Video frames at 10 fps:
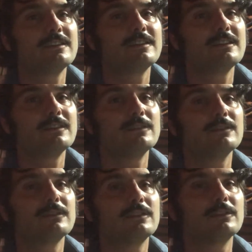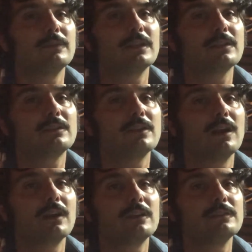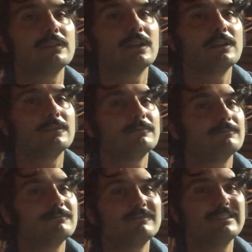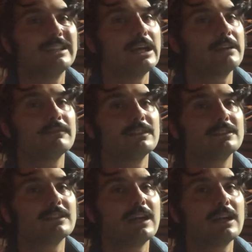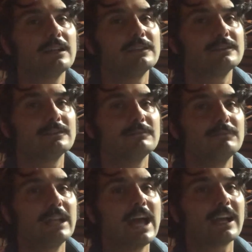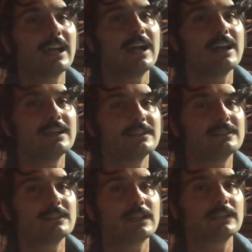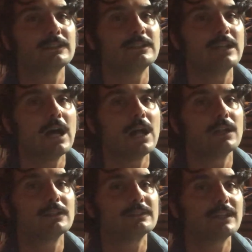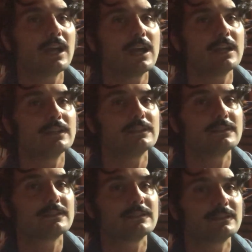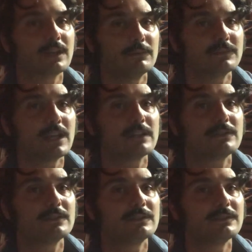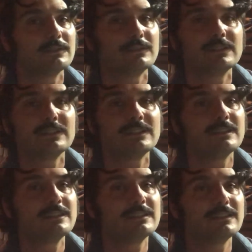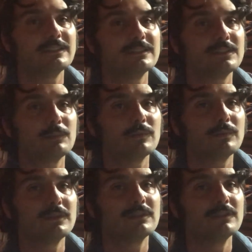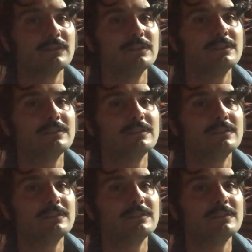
You know, the thing about a shark, he's got lifeless eyes, black eyes, like a doll's eyes. Comes at you, doesn't seem to be living